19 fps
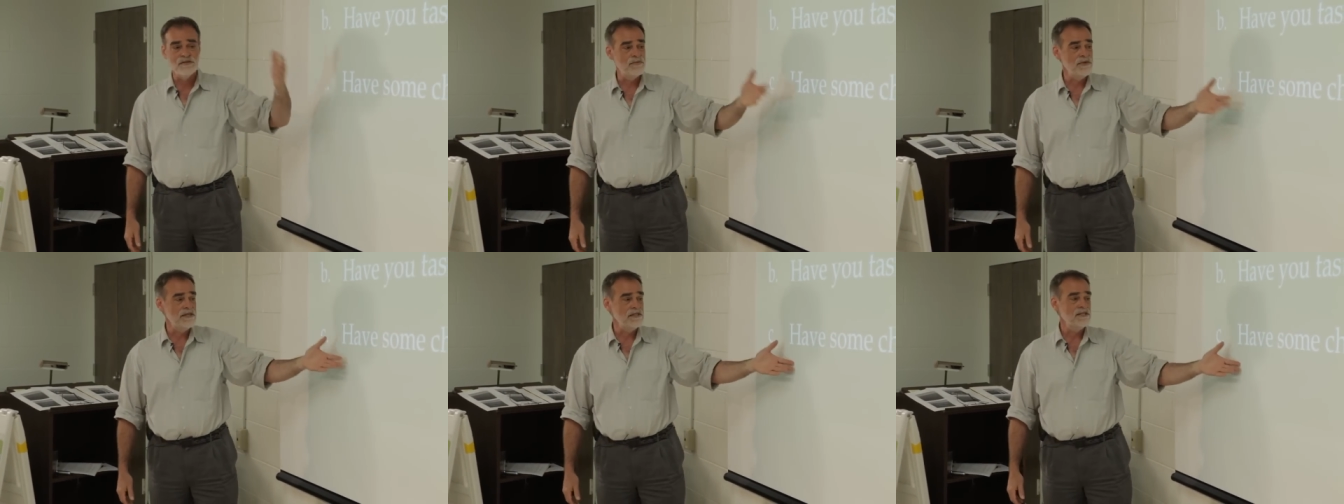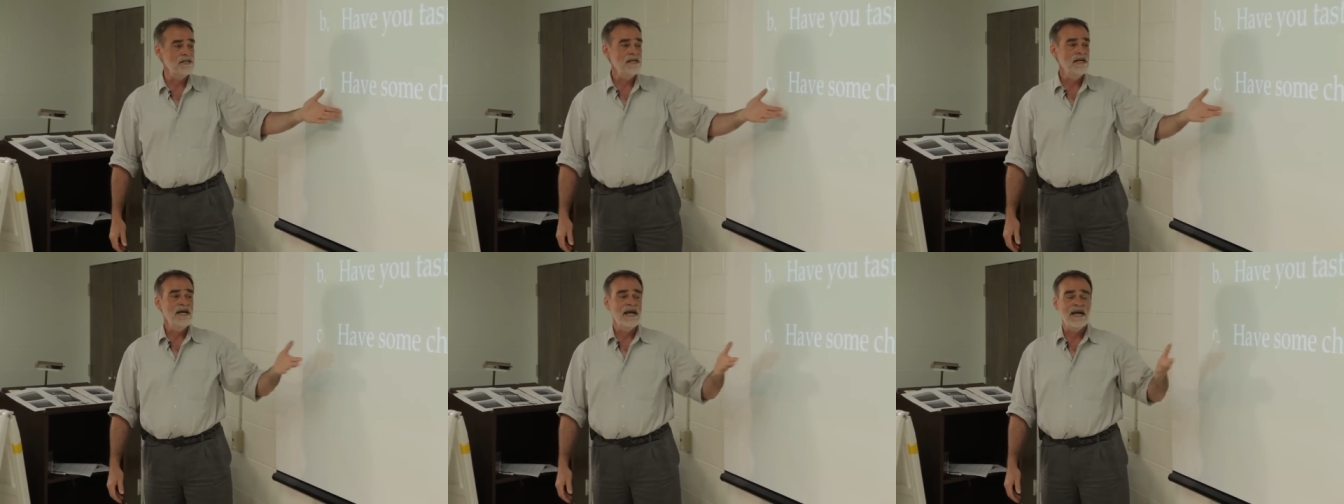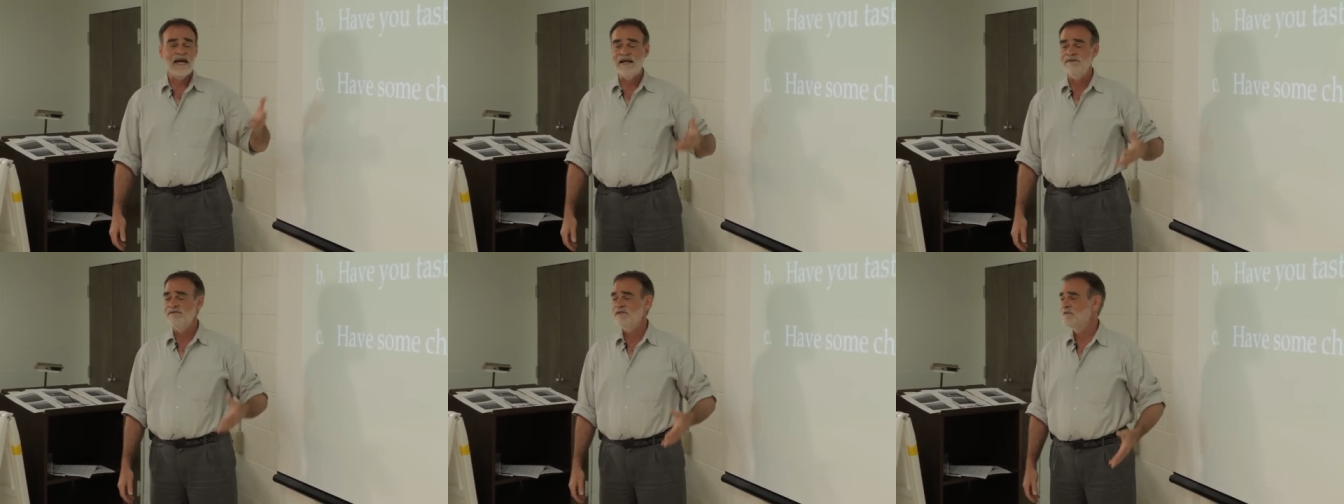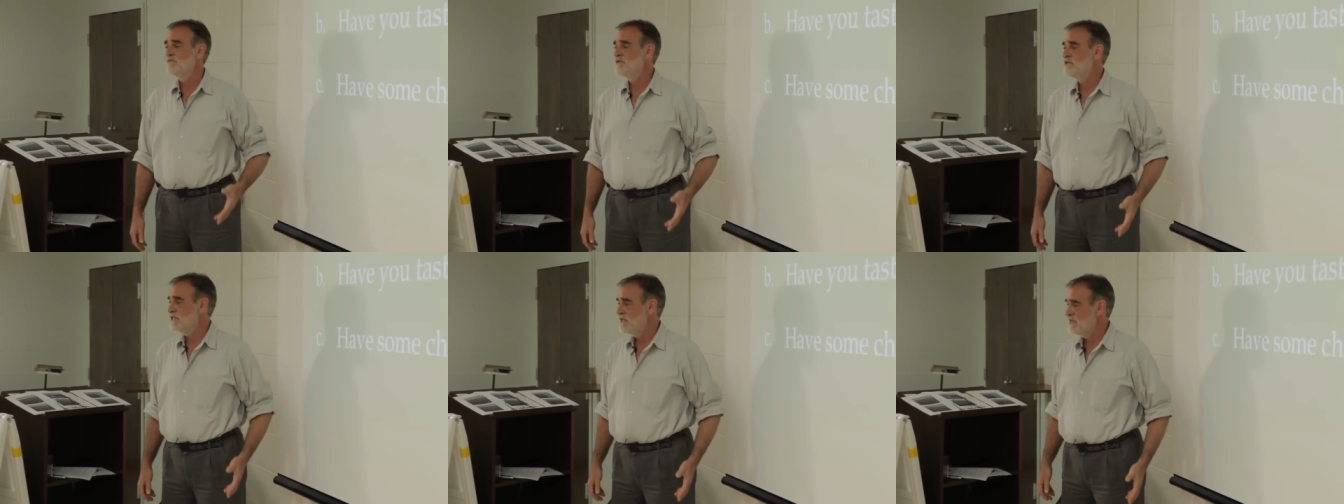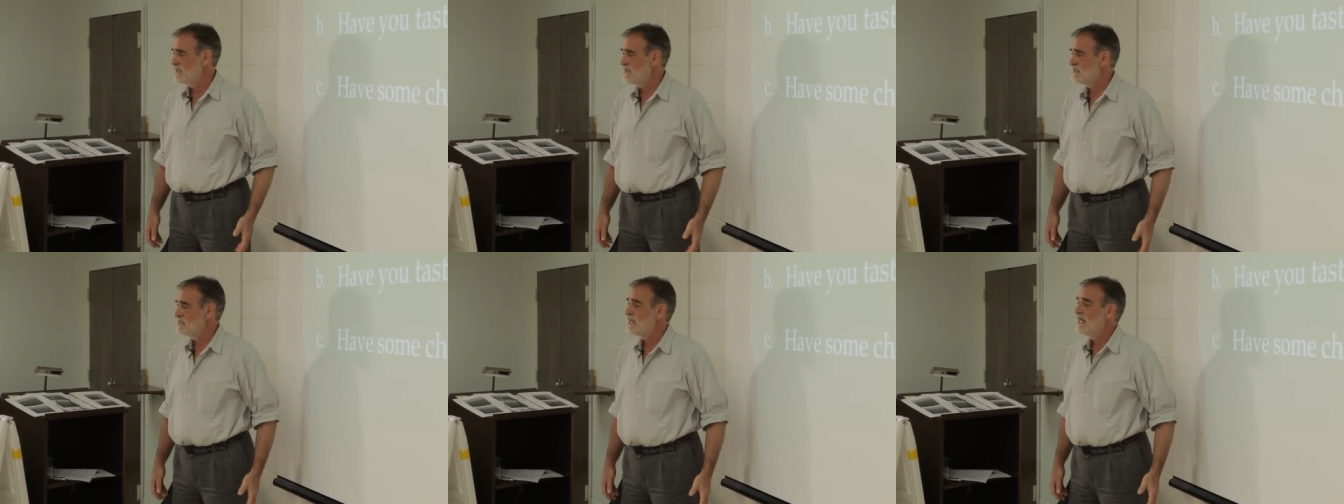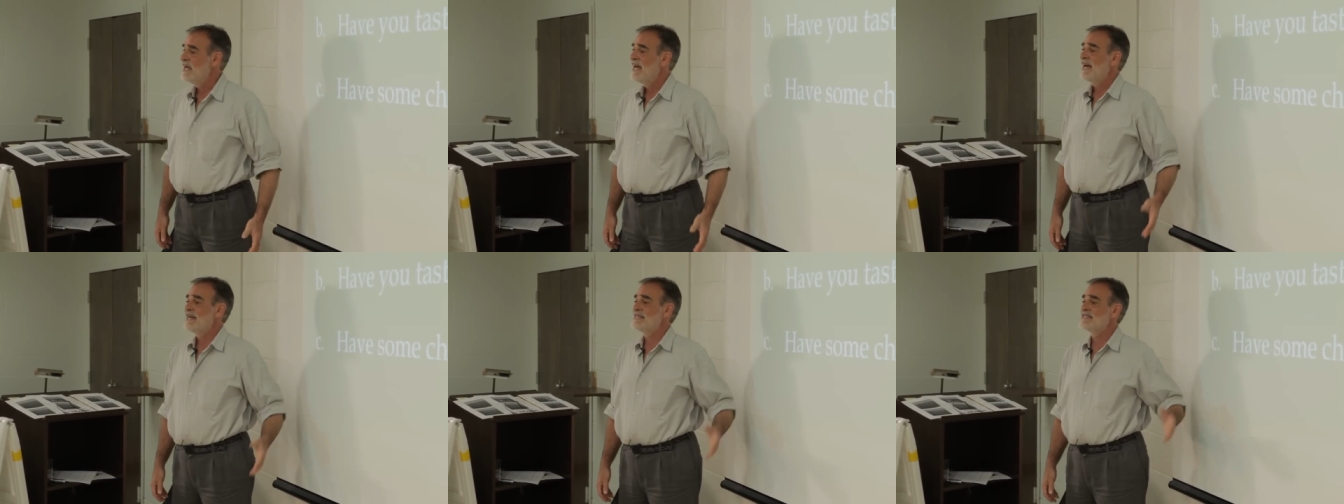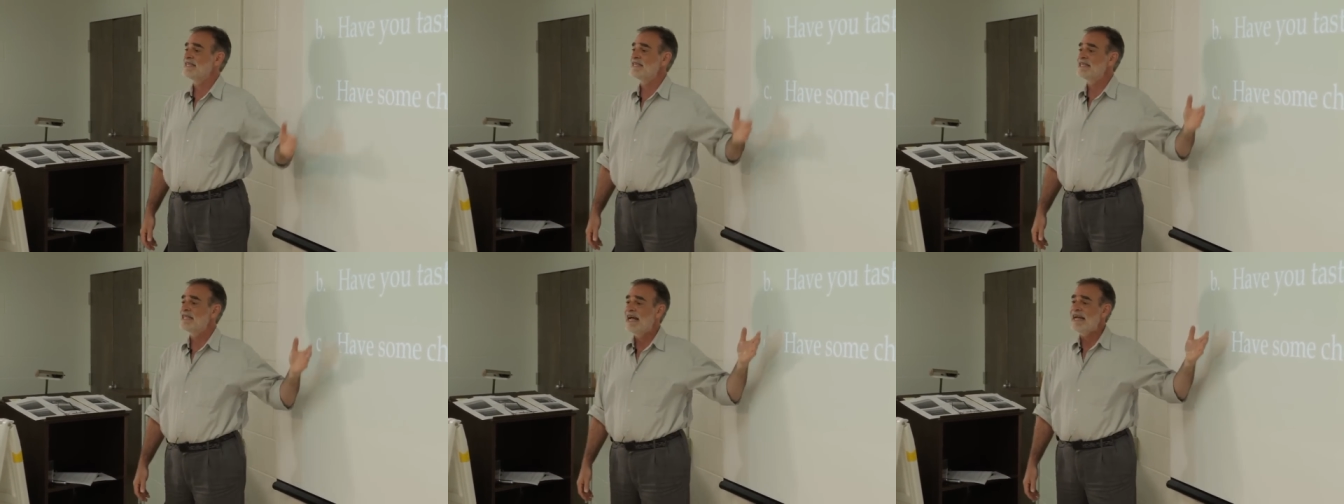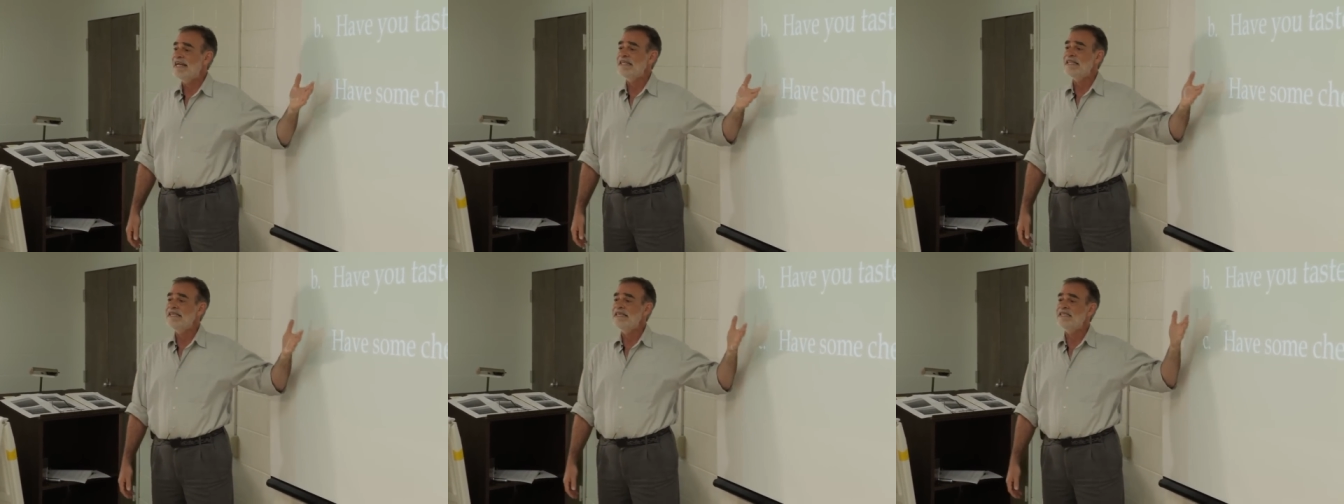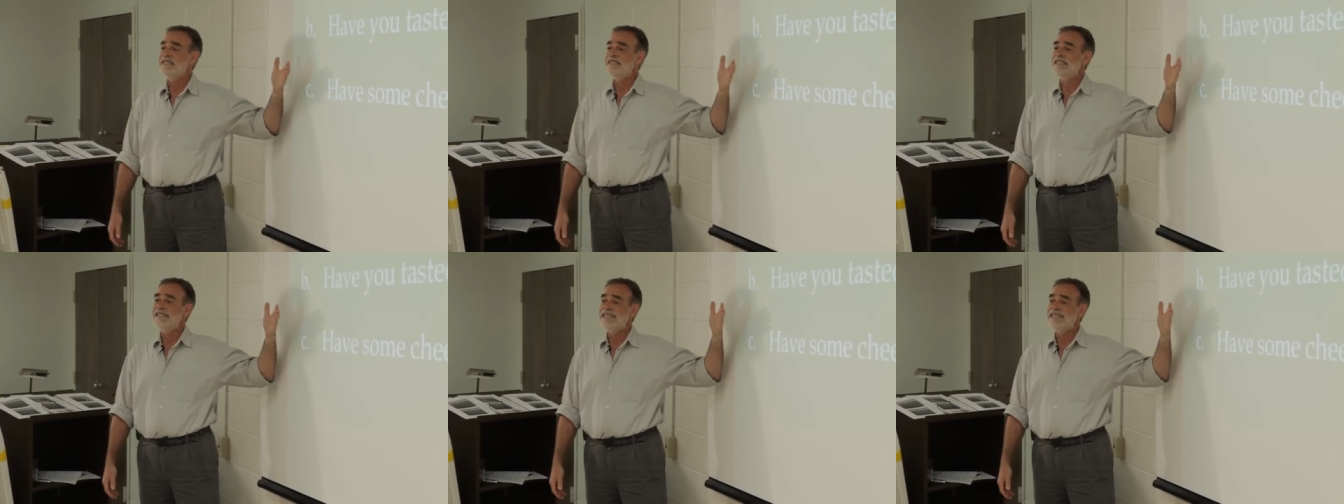speech, have some cheese, has the likeliest